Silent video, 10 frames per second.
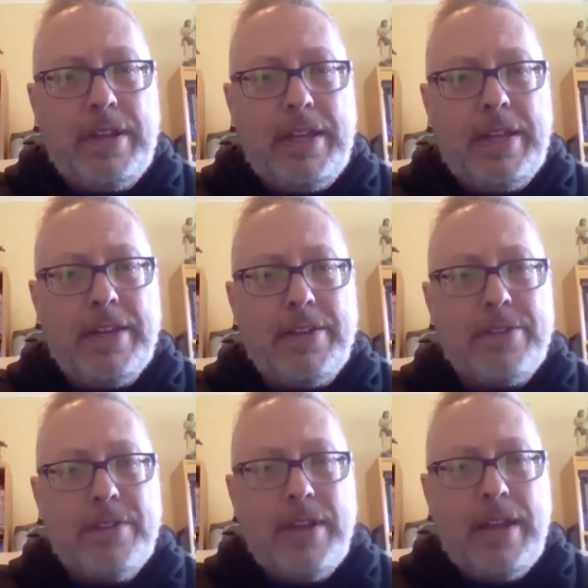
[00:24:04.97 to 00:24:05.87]
He
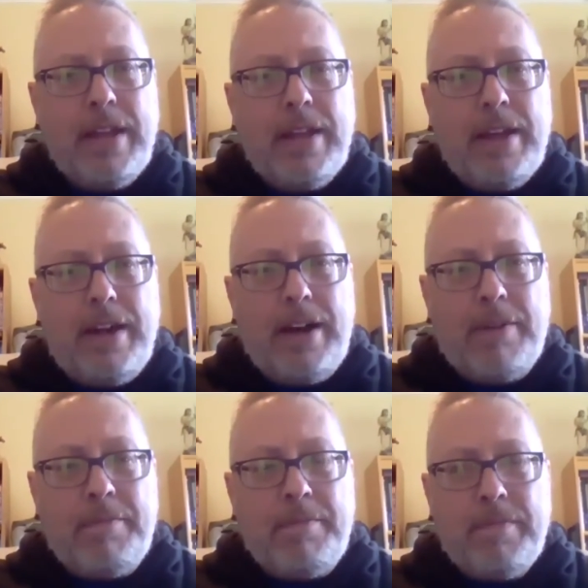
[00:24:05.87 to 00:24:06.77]
is,
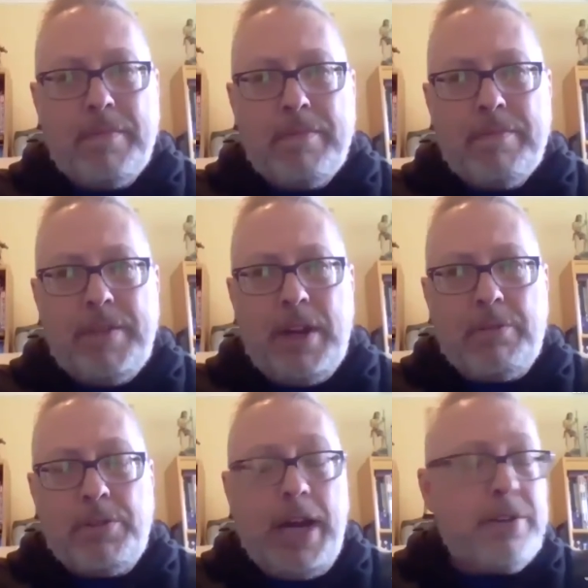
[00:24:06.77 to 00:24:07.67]

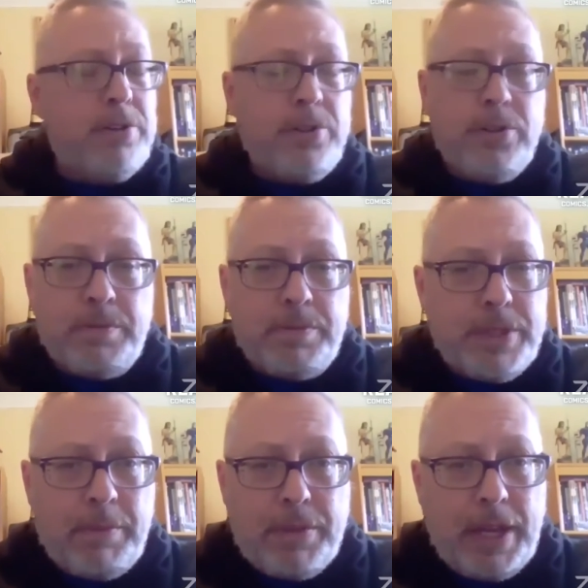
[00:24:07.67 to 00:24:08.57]
Dr. Doom,
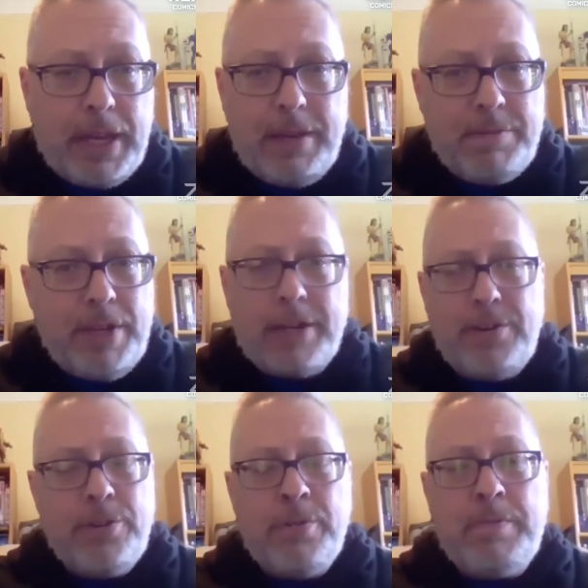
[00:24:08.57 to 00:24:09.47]
same thing.
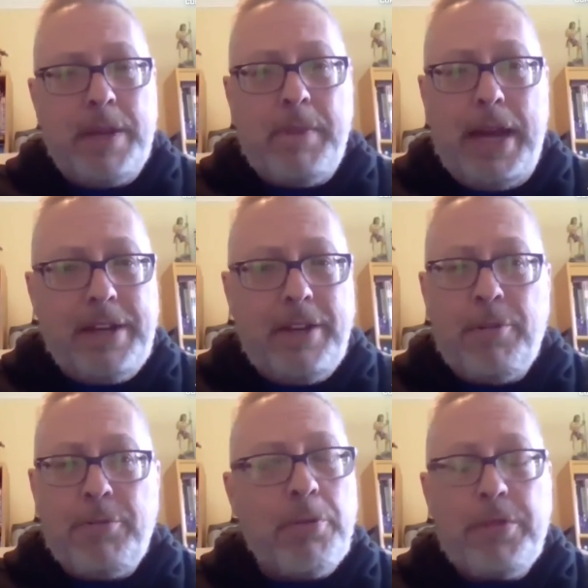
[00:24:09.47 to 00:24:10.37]
Dr. Doom and
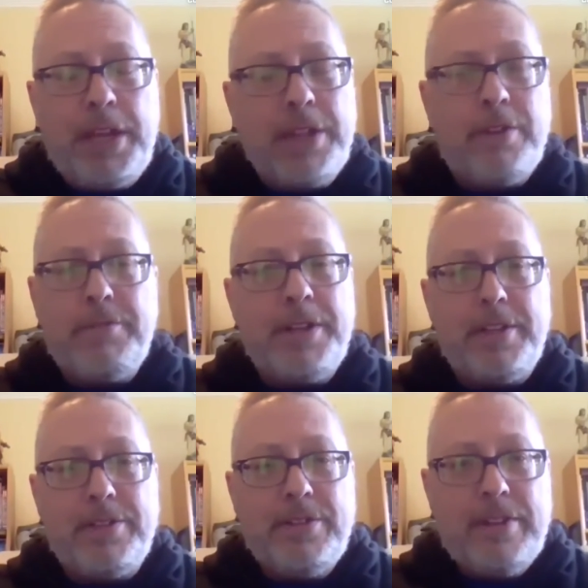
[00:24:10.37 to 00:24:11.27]
Magneto don't think they're
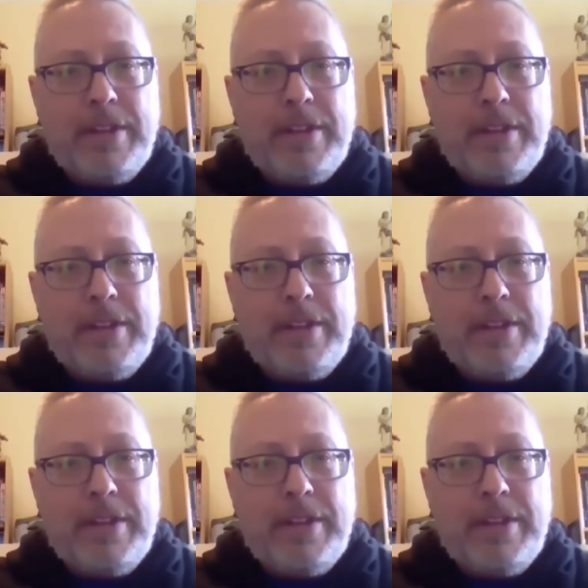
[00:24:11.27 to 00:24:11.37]
villains.